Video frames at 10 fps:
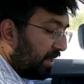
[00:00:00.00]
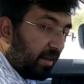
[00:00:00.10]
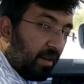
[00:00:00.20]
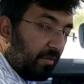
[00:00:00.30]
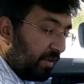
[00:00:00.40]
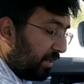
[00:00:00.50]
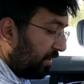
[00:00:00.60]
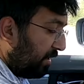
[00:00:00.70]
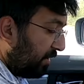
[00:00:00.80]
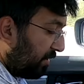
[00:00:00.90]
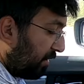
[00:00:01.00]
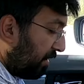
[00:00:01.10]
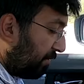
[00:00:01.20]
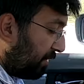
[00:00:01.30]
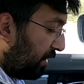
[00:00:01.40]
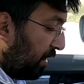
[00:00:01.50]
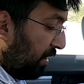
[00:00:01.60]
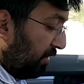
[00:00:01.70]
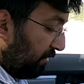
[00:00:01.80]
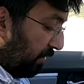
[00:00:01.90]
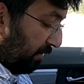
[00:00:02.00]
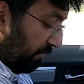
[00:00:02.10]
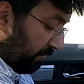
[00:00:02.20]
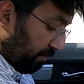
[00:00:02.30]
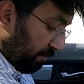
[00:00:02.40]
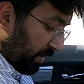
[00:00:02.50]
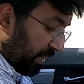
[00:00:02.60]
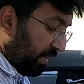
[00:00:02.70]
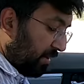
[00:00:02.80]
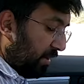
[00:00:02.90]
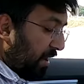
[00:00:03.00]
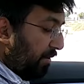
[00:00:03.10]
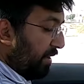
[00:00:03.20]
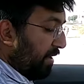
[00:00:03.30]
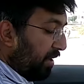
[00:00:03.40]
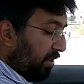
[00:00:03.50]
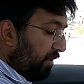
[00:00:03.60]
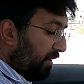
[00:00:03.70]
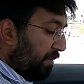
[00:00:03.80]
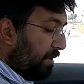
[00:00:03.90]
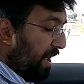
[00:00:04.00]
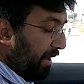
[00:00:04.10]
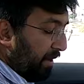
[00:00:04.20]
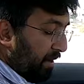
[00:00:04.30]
are covered in leather covered soft material. Out here, glossy black